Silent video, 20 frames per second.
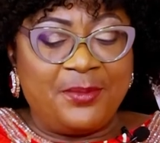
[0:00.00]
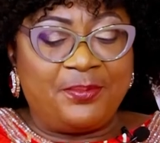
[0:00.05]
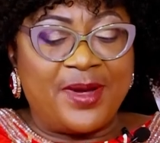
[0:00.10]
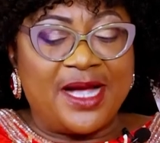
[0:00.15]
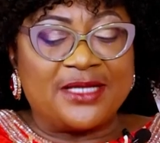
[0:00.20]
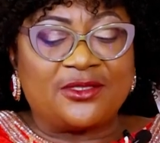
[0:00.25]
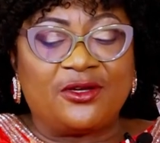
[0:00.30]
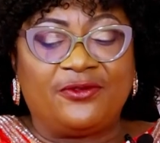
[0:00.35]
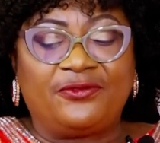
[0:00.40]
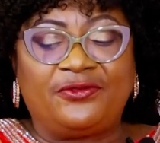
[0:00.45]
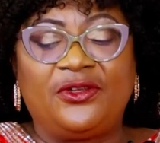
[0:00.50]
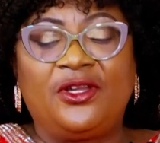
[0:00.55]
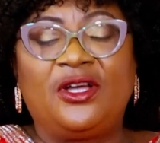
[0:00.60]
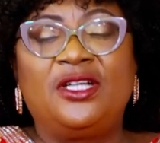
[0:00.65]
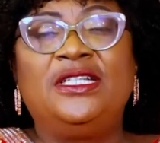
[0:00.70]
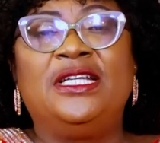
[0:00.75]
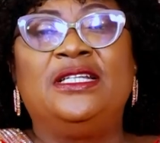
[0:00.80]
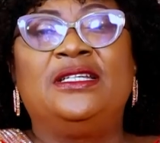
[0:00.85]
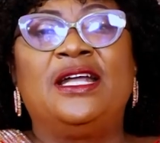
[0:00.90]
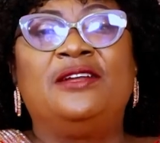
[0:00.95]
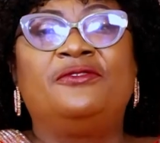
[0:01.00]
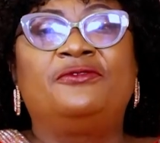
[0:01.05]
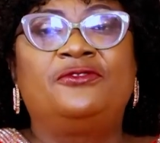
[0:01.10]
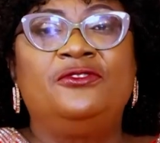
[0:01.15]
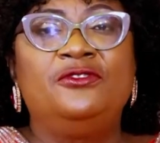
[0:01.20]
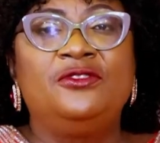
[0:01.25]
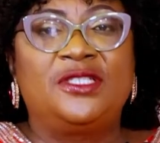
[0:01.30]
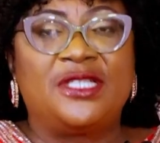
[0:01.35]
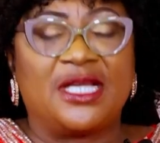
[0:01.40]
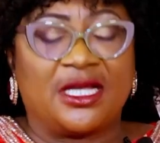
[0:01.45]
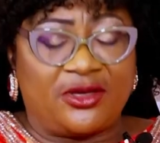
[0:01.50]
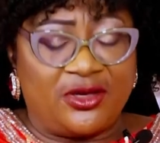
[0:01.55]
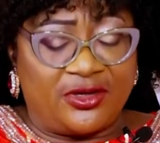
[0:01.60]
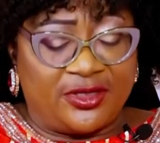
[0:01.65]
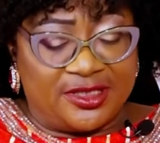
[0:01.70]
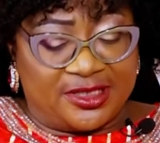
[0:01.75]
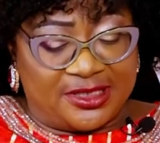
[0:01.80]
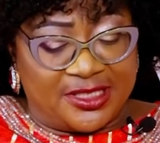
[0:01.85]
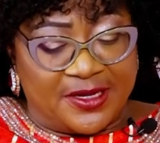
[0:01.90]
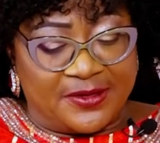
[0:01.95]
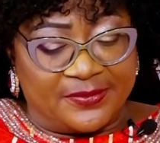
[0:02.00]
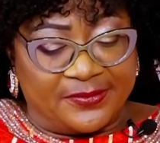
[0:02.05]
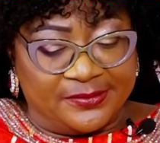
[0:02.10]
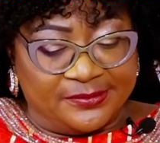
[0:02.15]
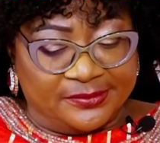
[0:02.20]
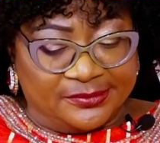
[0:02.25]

impacts of flooding and food security.